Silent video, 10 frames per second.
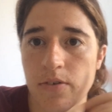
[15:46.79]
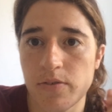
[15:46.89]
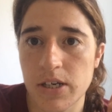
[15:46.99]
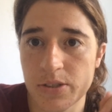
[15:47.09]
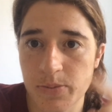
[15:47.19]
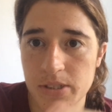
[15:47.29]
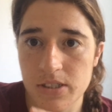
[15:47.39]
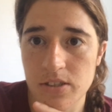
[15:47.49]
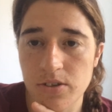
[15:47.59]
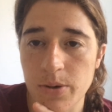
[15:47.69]
Fleishman is
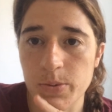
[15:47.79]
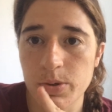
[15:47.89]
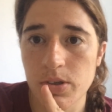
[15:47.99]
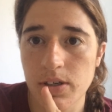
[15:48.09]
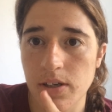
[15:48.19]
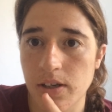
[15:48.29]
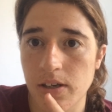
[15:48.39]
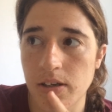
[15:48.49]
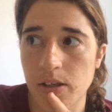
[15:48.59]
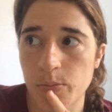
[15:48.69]
in Trouble
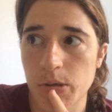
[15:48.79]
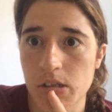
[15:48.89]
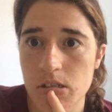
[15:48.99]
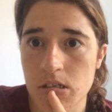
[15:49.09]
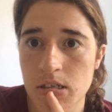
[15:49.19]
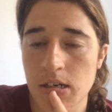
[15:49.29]
in the Beach.